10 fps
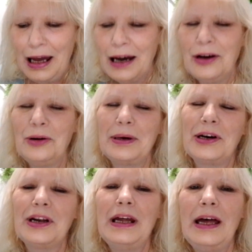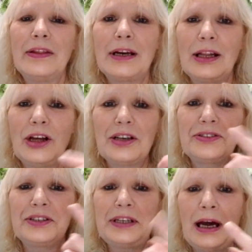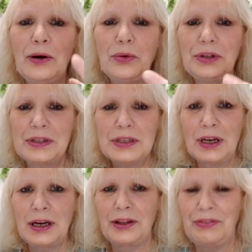oh my God. And then I lost the towel inside